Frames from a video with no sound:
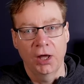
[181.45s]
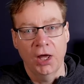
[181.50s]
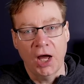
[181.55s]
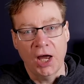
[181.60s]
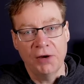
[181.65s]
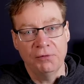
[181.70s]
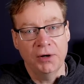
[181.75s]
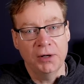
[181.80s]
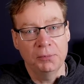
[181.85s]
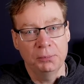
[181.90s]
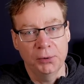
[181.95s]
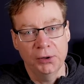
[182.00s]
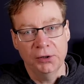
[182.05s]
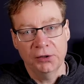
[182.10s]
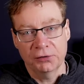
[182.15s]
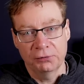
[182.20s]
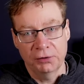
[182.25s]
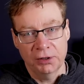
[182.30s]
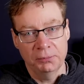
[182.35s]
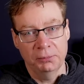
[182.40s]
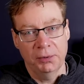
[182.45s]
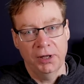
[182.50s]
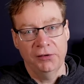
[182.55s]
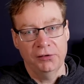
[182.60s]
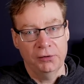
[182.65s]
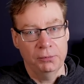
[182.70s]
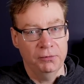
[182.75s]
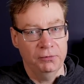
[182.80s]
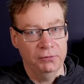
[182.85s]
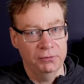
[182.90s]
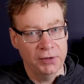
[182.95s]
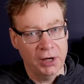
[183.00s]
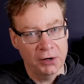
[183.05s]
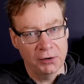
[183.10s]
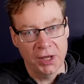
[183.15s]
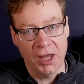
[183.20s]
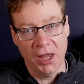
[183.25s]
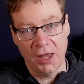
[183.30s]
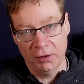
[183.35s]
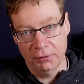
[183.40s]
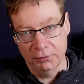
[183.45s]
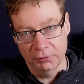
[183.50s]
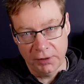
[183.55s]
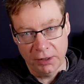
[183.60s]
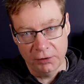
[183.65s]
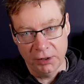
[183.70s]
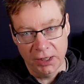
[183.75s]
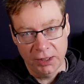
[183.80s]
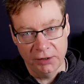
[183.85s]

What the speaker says: I've read books written by some very, very